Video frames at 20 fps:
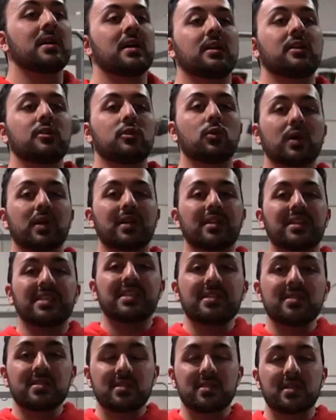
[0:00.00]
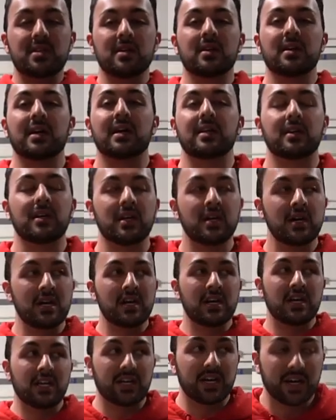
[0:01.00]
and do one of these. And
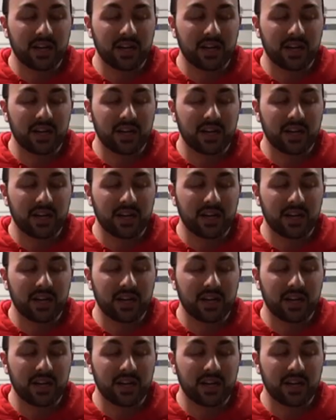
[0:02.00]
you